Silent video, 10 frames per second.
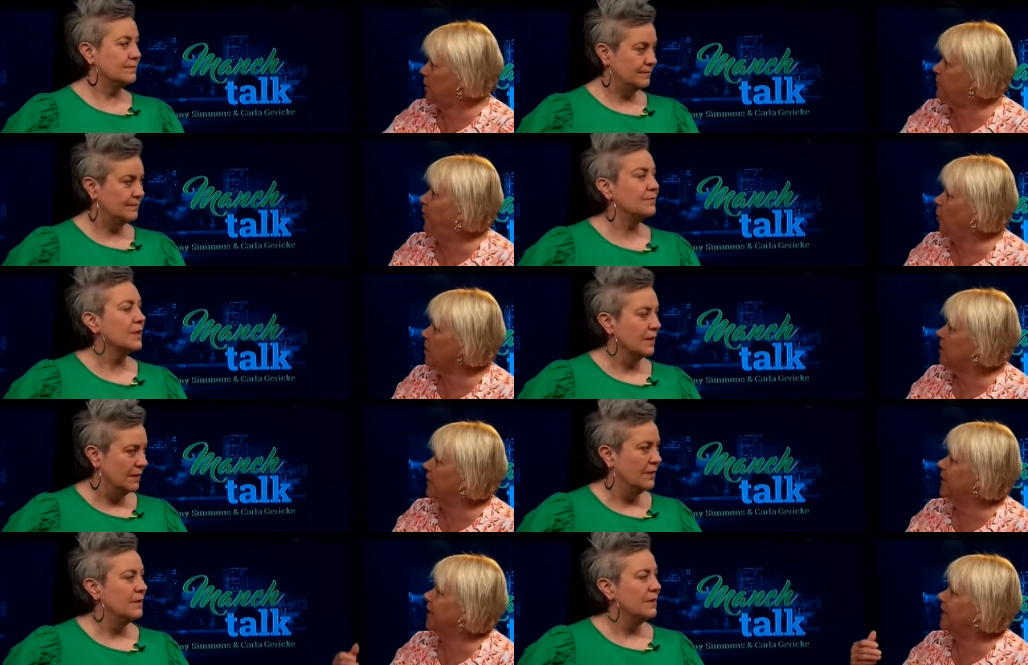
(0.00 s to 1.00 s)
Speaker 1: forks of
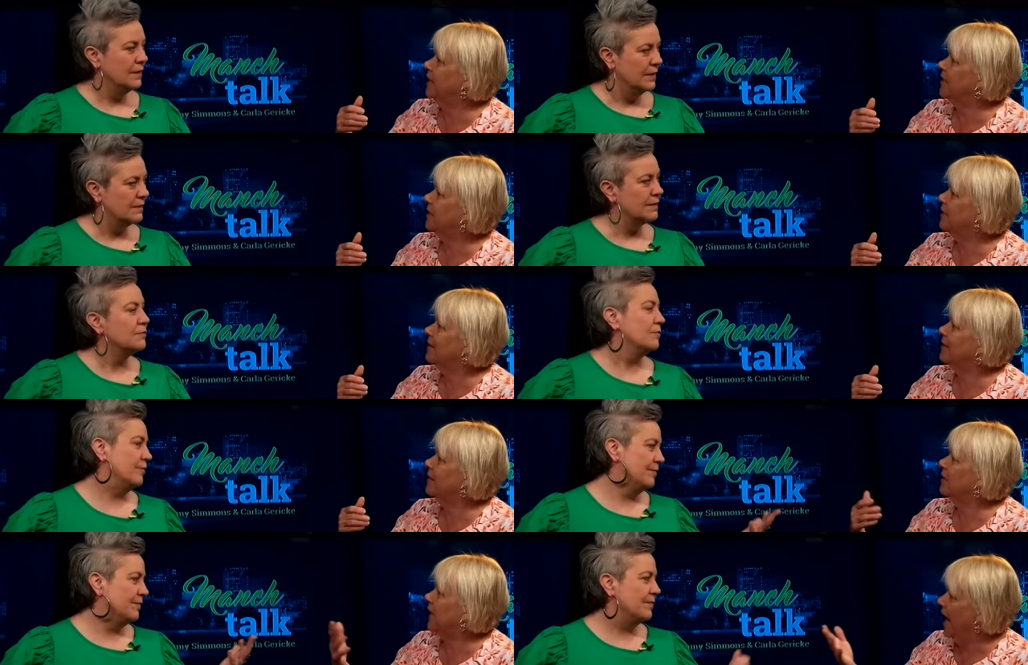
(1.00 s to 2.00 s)
it is
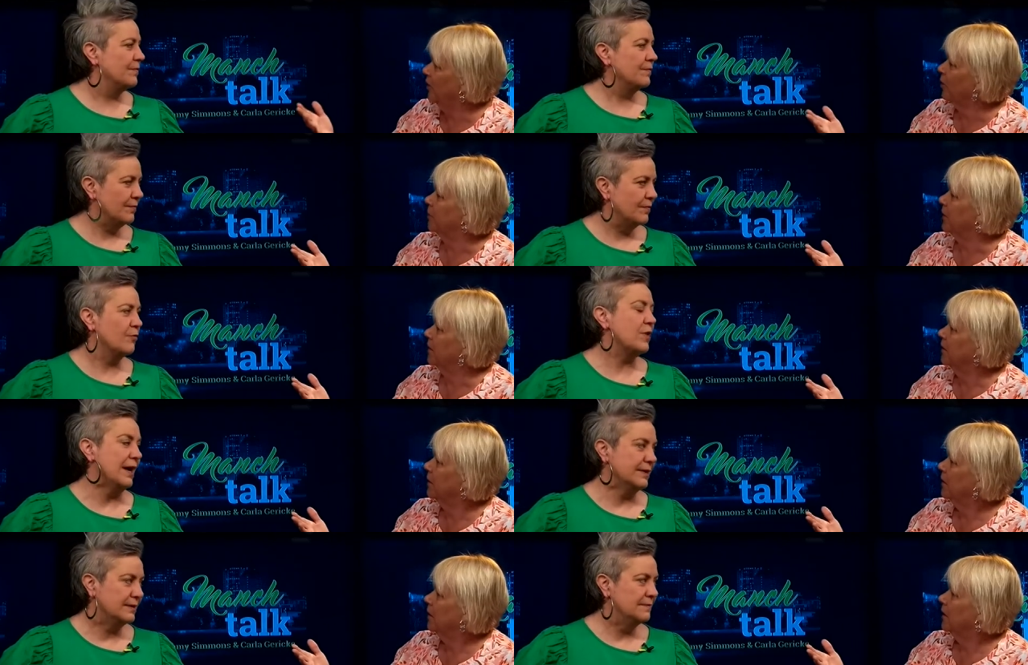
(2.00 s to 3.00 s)
tolerable,
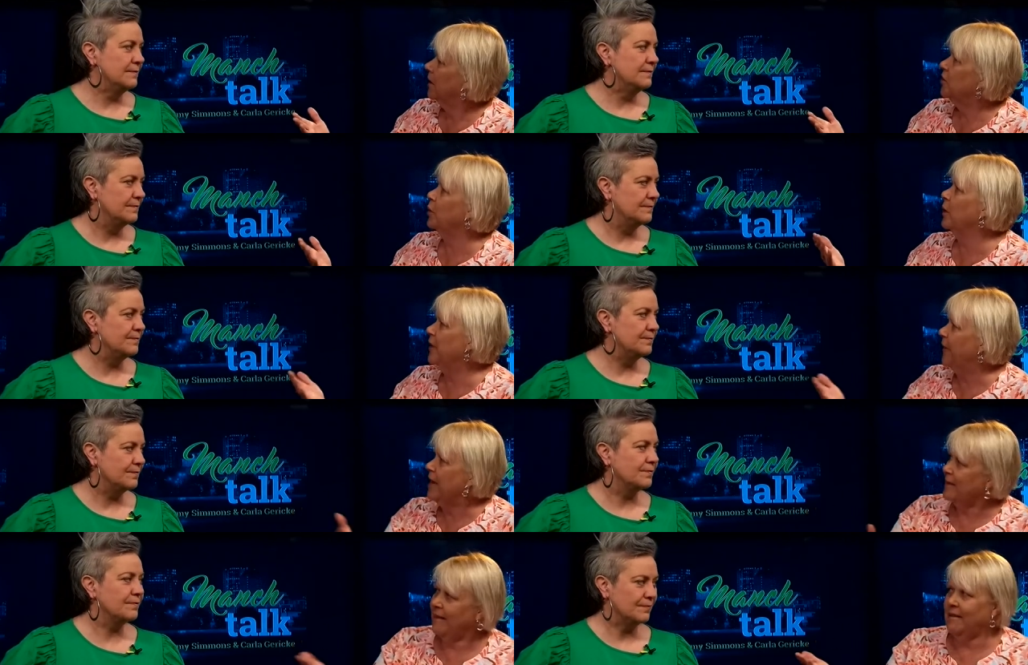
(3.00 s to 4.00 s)
right? So if I,
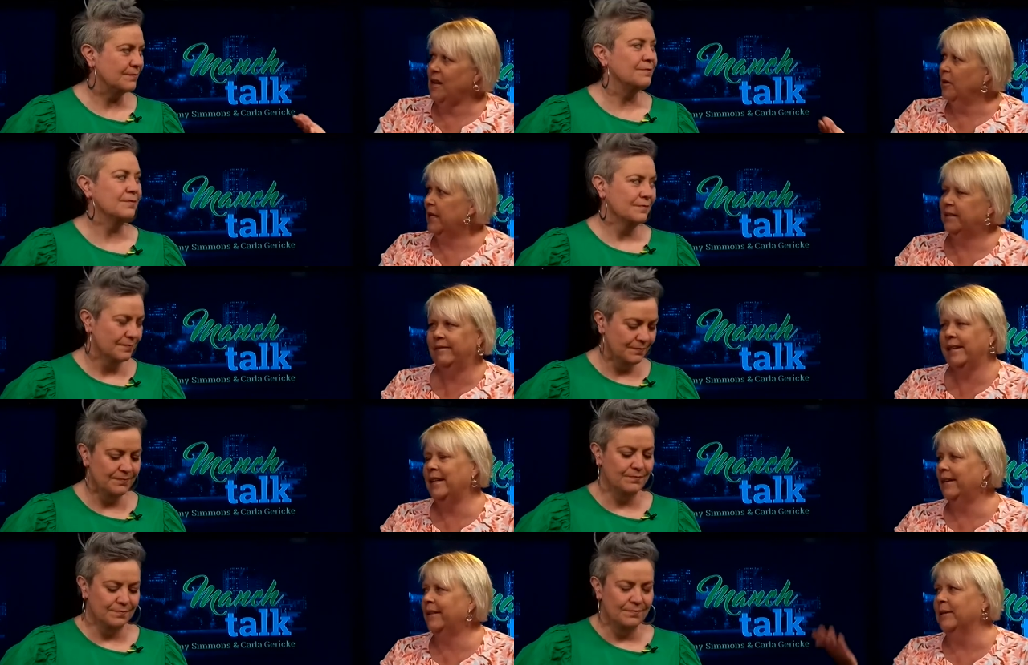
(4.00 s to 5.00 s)
you know, like
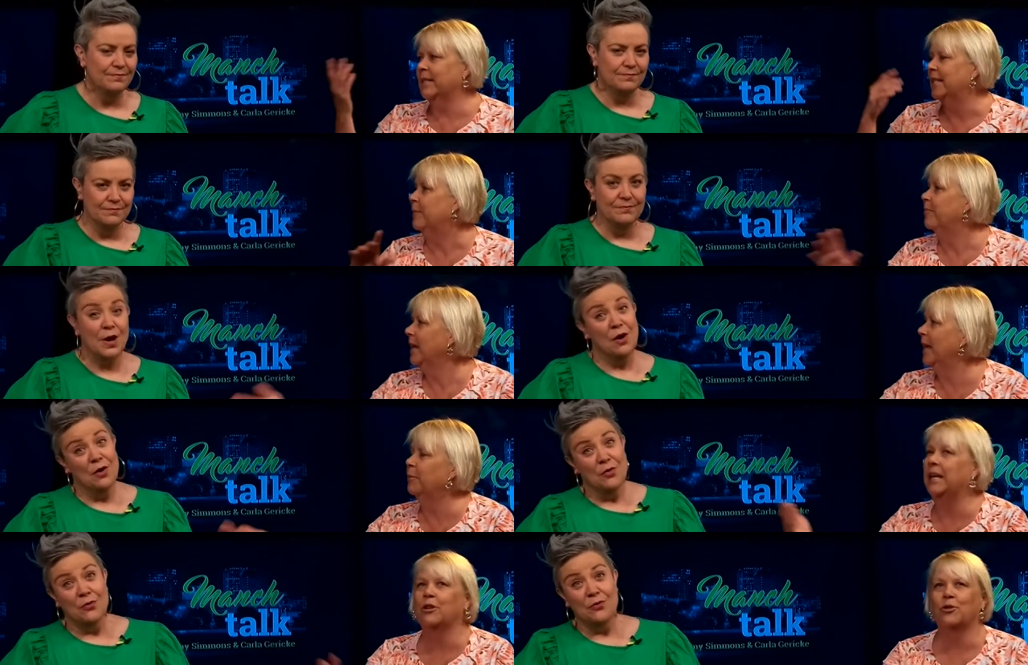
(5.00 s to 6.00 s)
We'll see.
Speaker 2: It'll
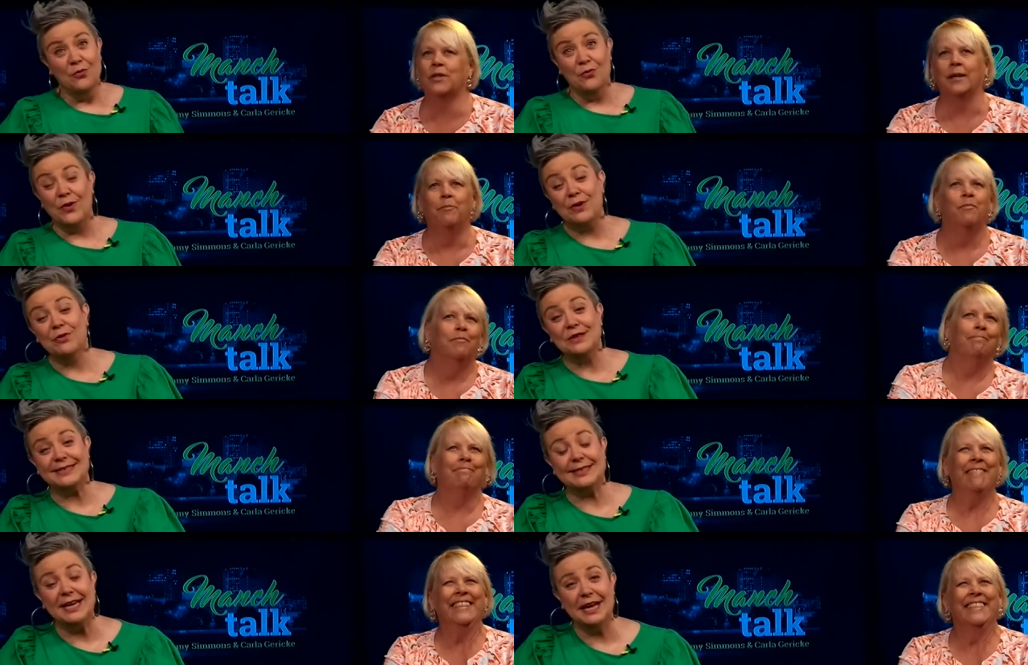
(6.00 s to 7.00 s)
be interesting. We will
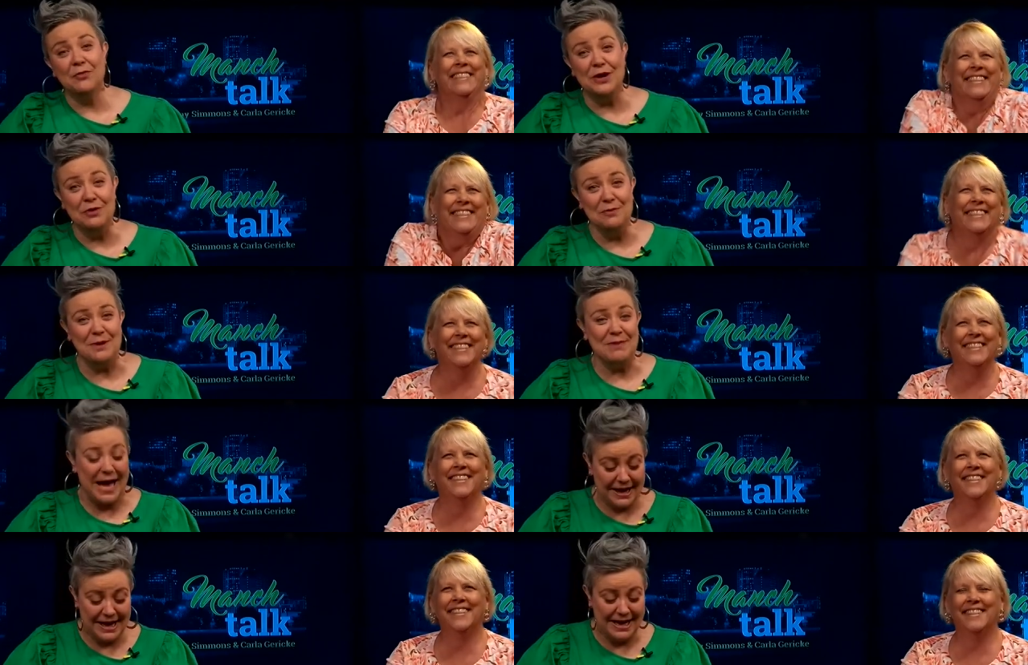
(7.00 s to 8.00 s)
see. We will be
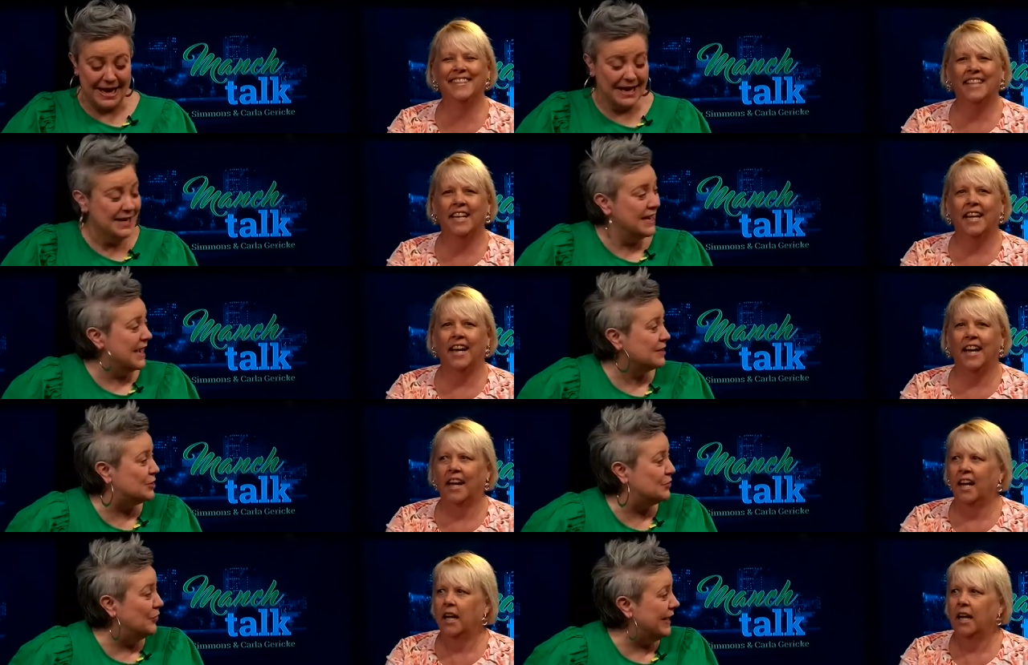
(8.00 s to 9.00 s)
back again
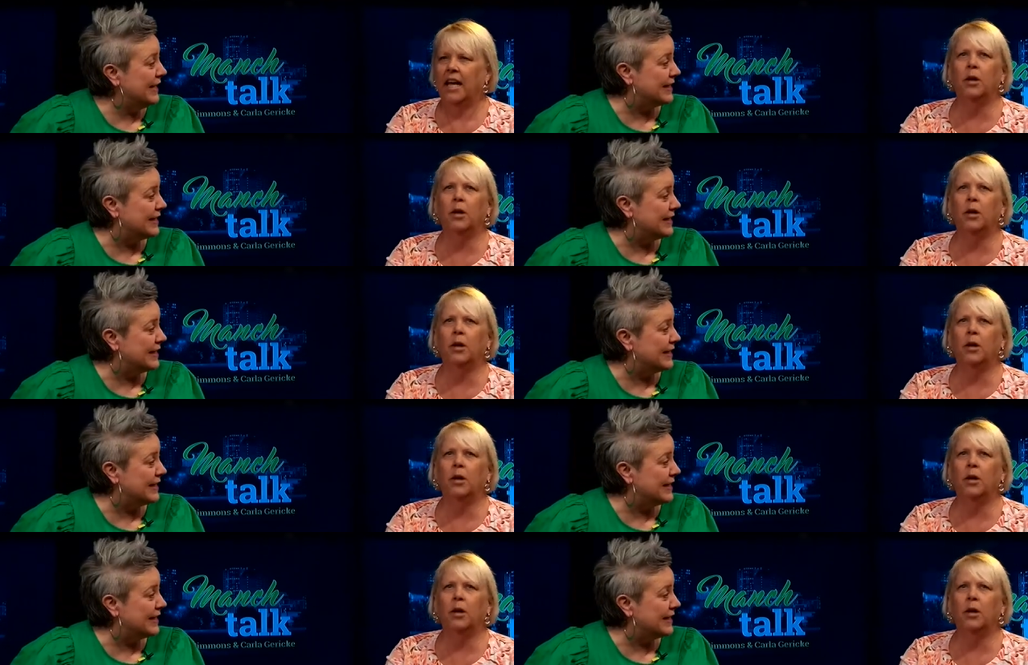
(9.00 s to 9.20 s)
next week. It'll